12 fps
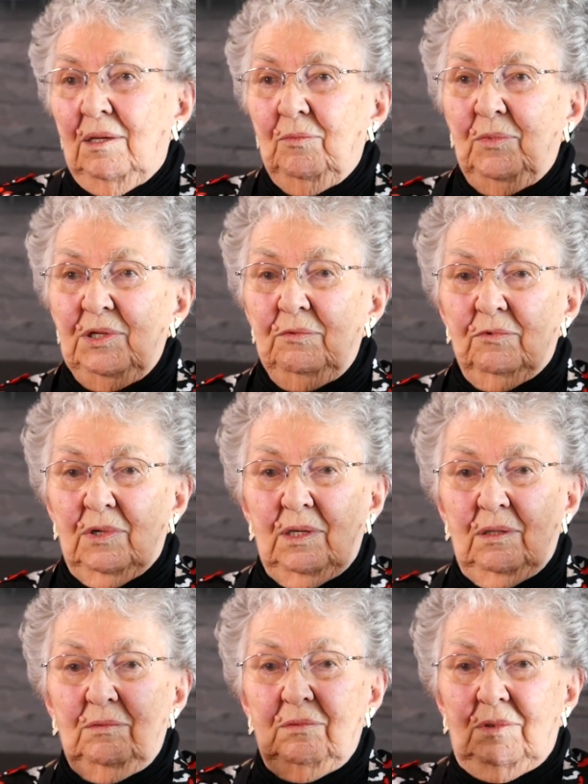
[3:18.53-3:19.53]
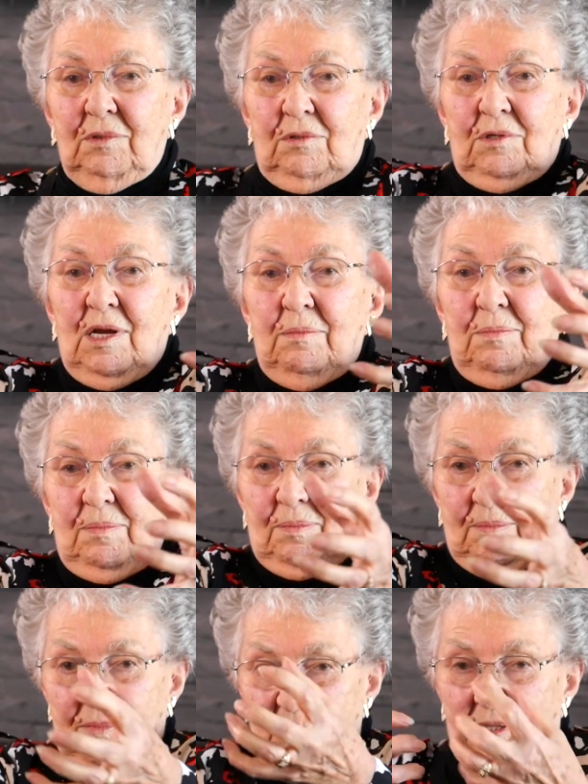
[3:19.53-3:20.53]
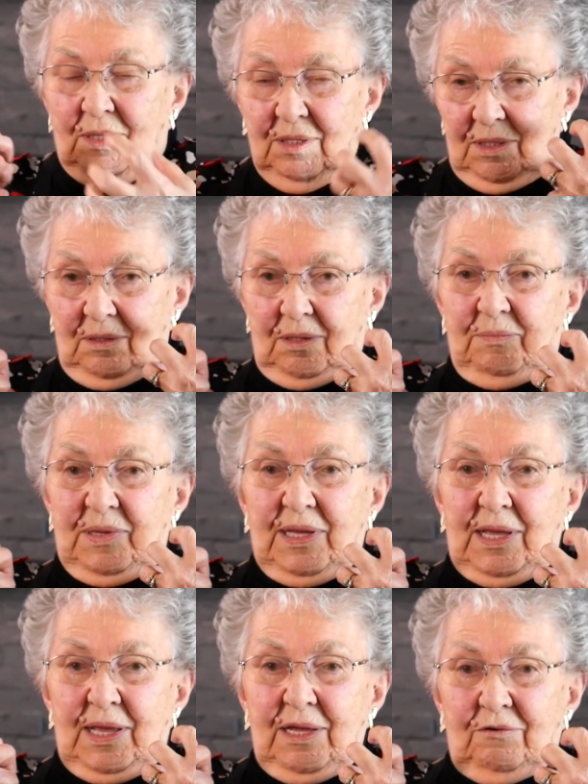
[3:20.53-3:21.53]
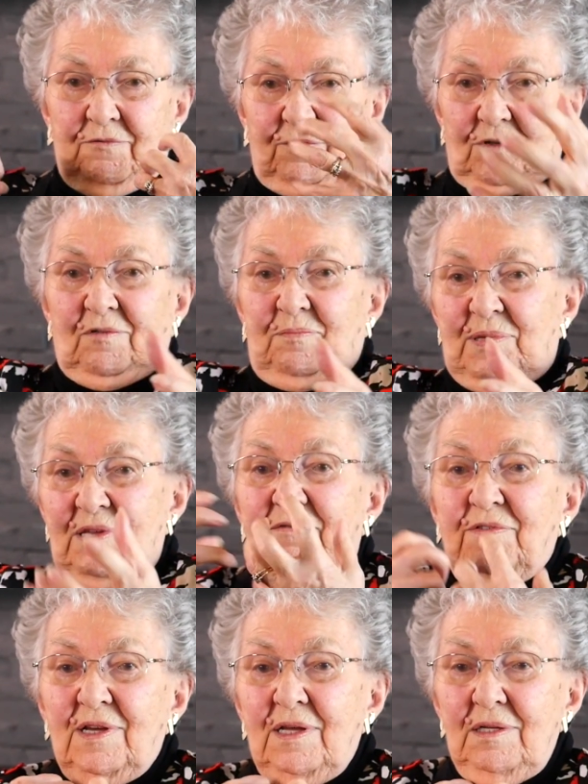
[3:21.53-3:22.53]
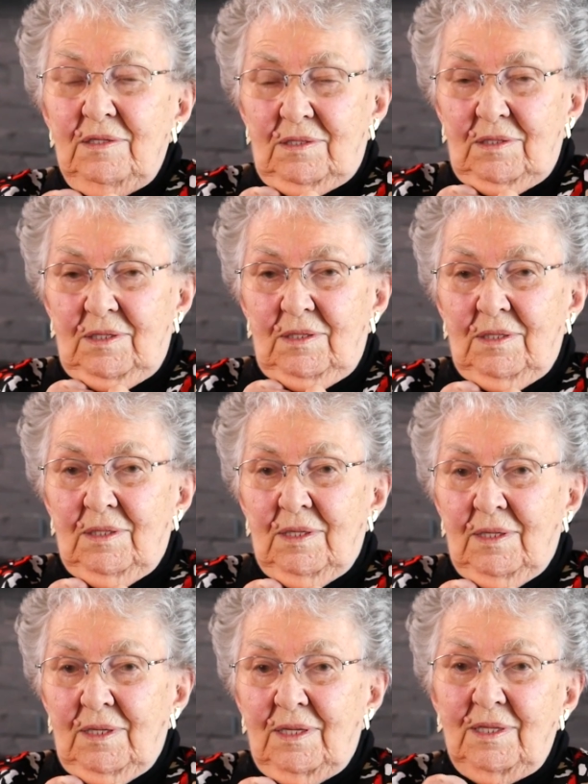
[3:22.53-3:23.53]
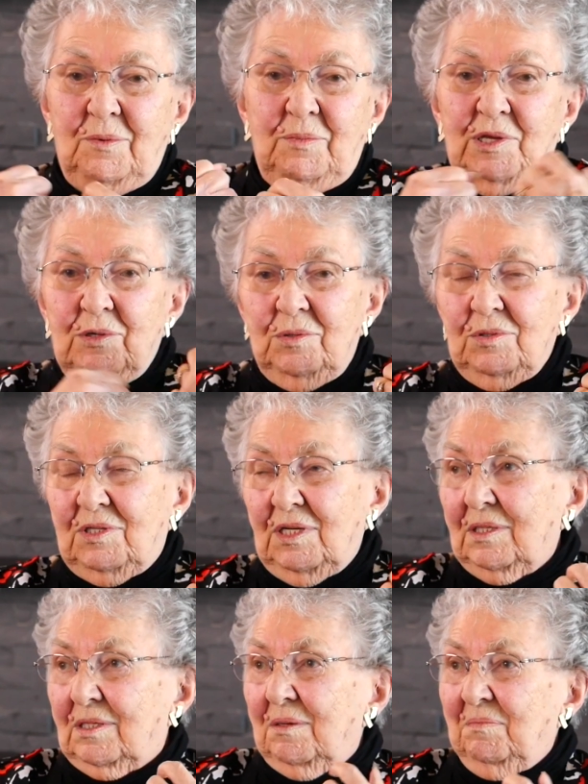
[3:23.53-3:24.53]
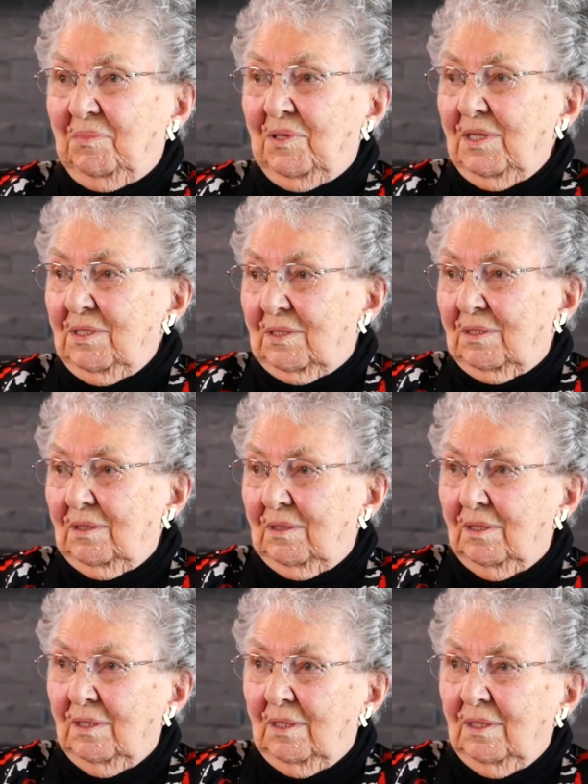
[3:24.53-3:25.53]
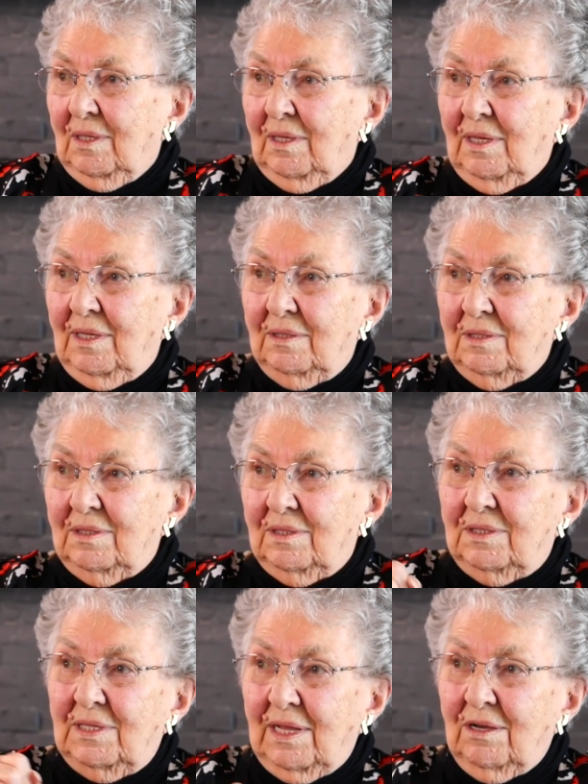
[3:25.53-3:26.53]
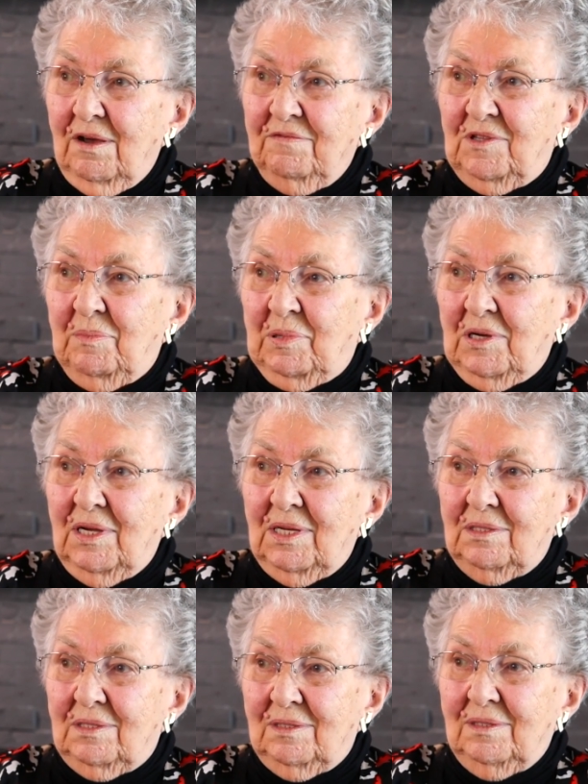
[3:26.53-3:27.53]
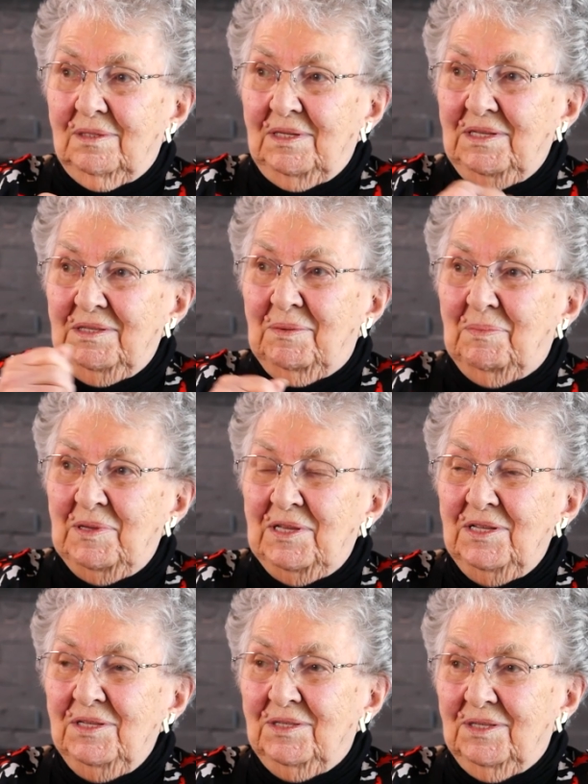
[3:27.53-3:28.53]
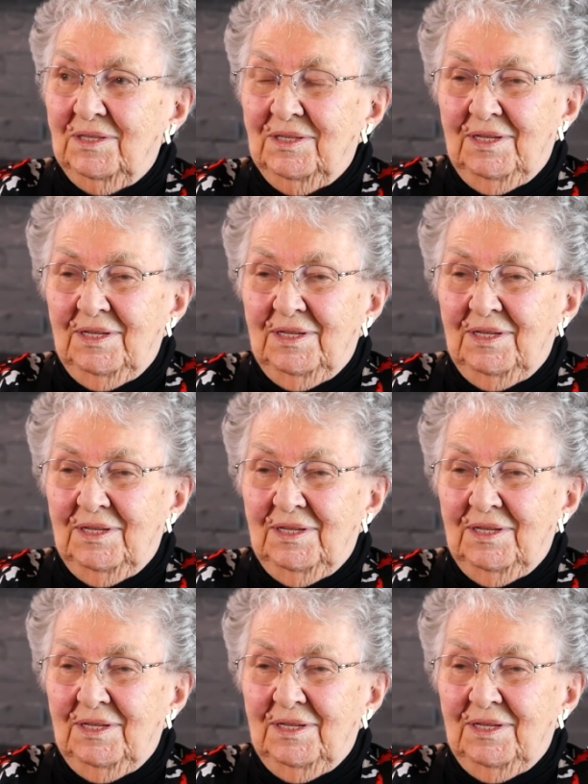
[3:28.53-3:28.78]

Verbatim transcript: and we'd run out and grab a big handful of pea vines, and then we'd go sit someplace and and take off the pods and eat the peas.